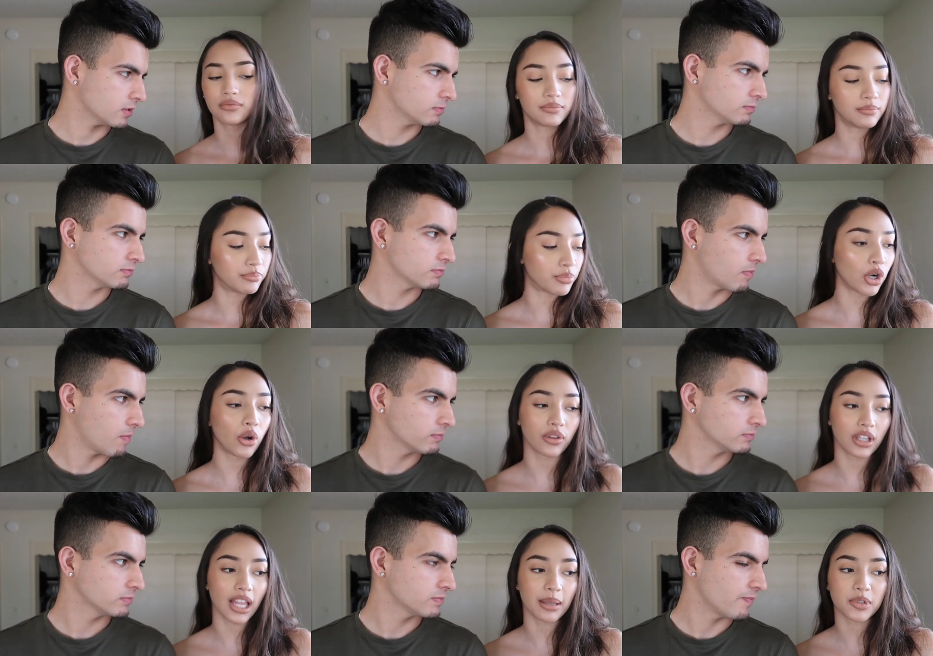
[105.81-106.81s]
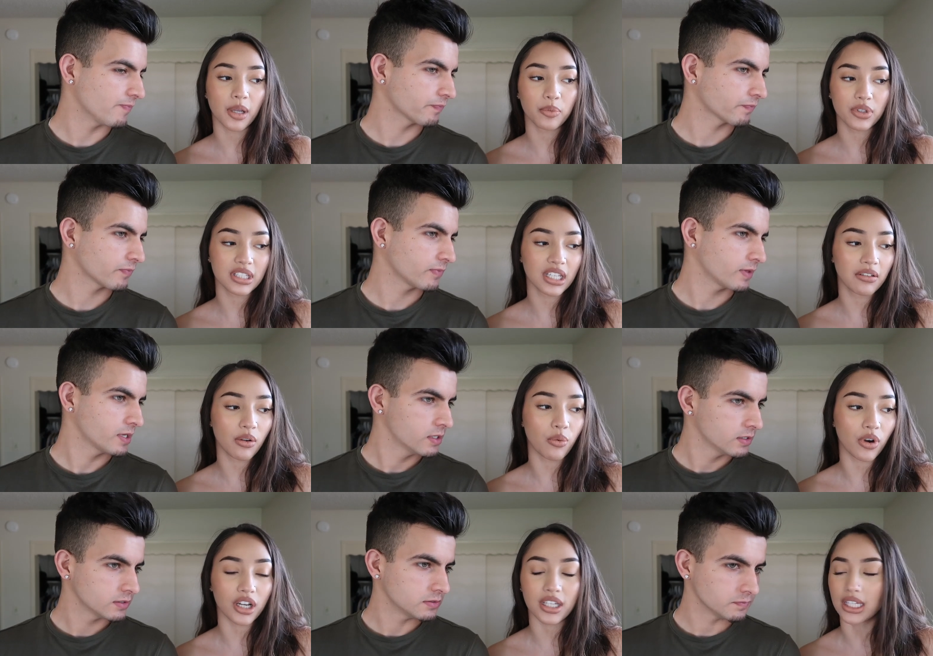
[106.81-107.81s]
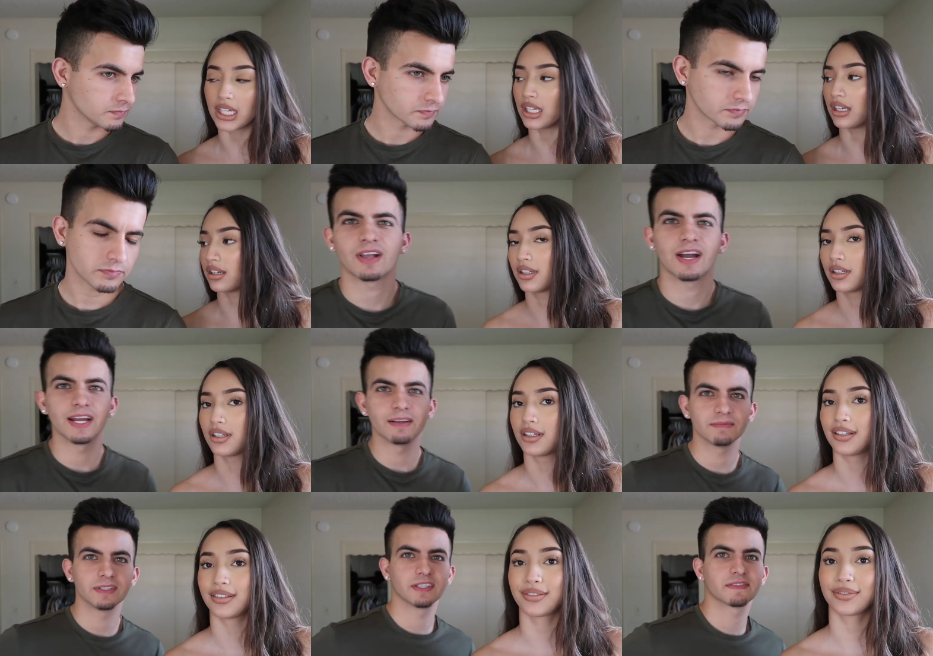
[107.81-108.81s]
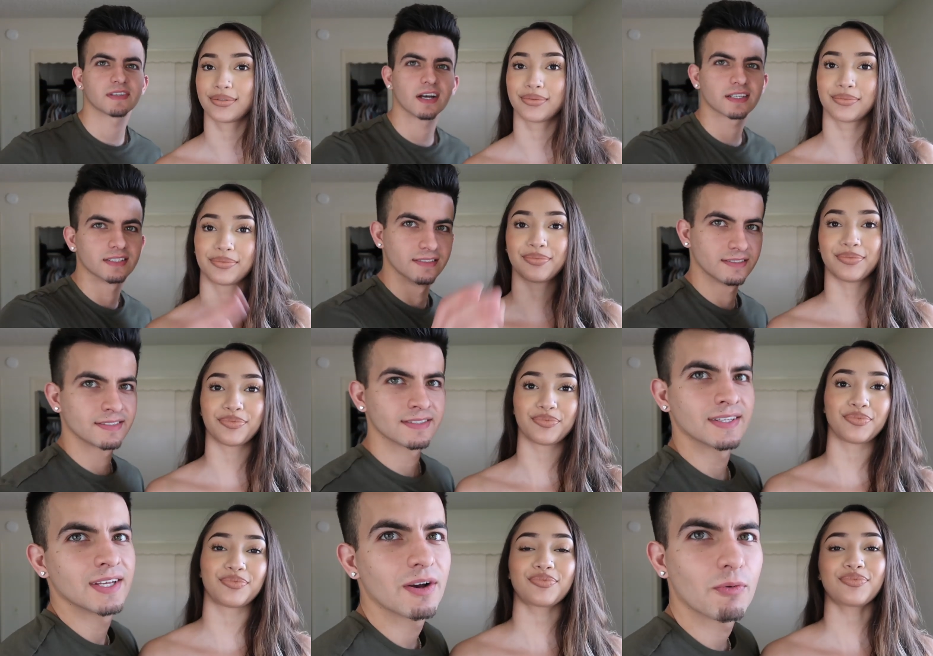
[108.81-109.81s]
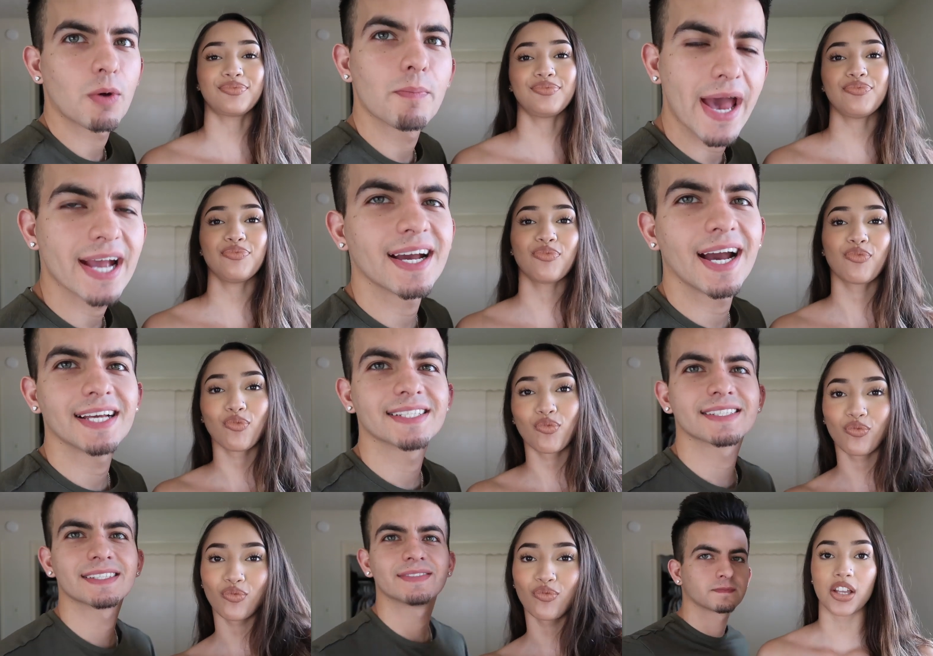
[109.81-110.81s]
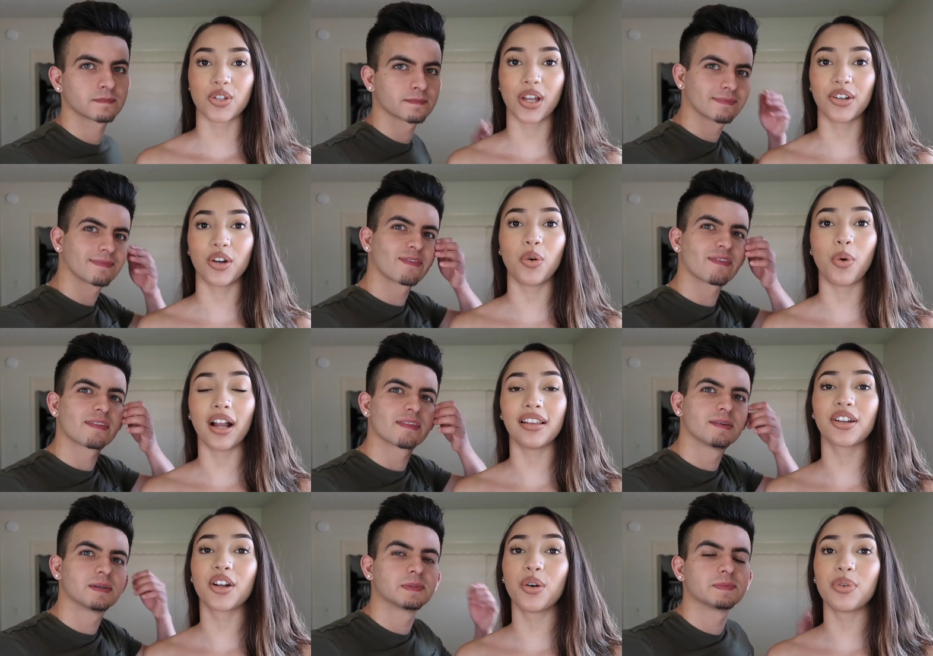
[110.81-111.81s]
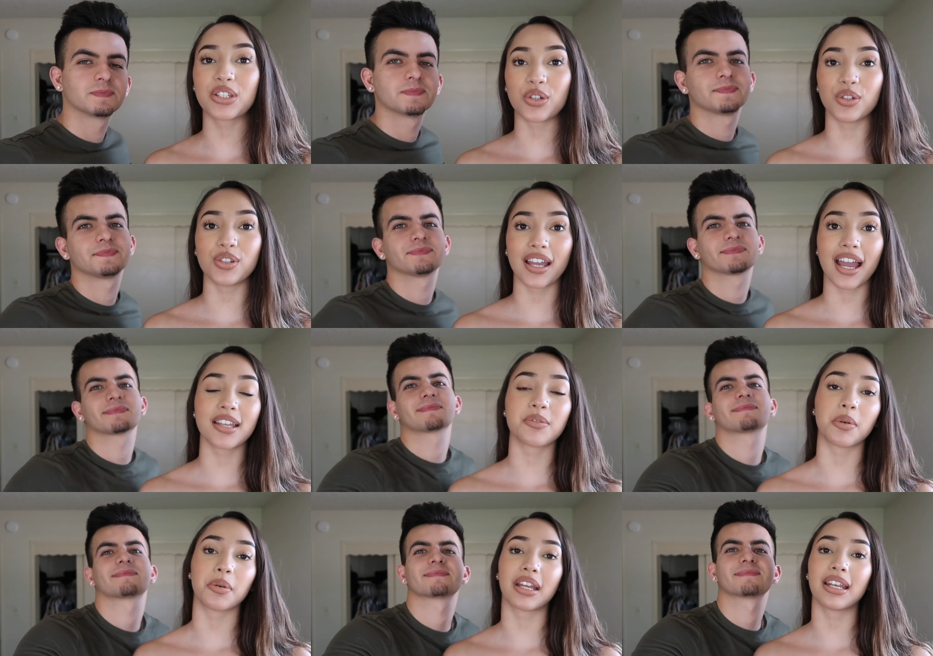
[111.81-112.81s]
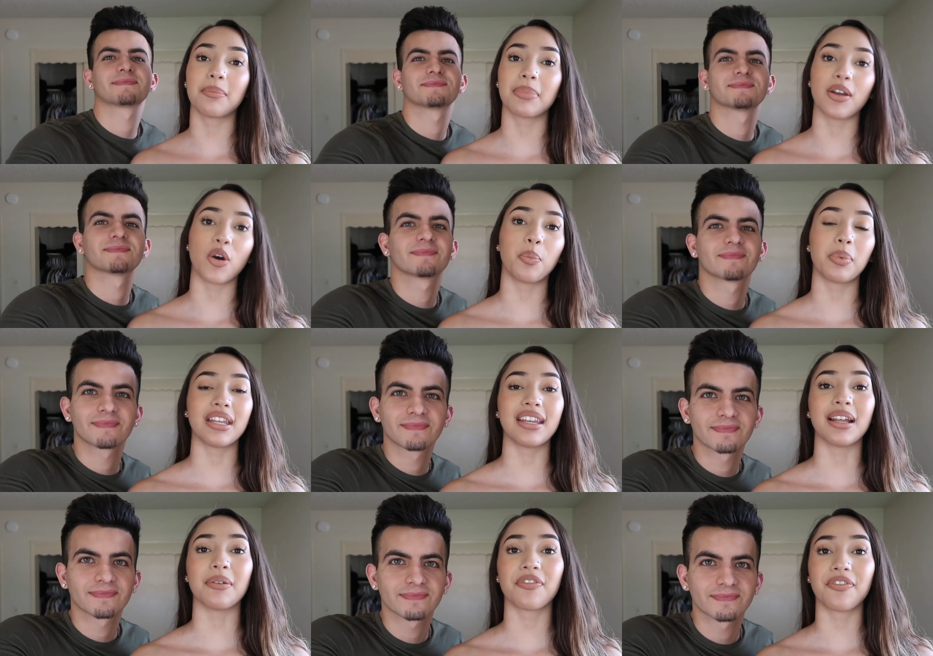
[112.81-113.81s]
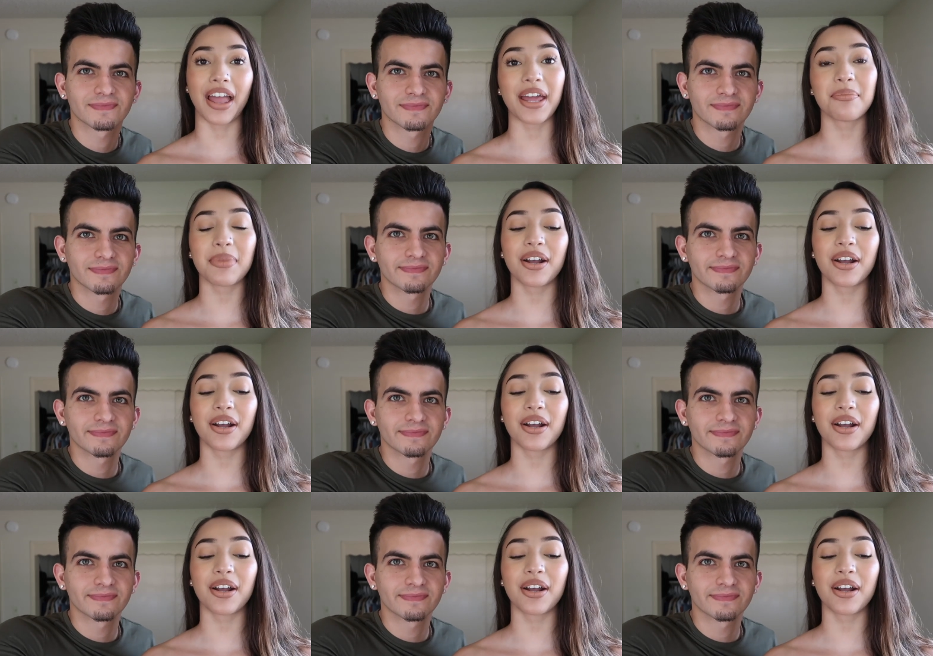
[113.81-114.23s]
Speaker 1: Yeah.
Speaker 2: Bro, the laptop wasn't even working.
Speaker 1: Alright, enough talking. We're back, guys.
Speaker 2: So I know a while ago we told you guys we were going to be opening up fan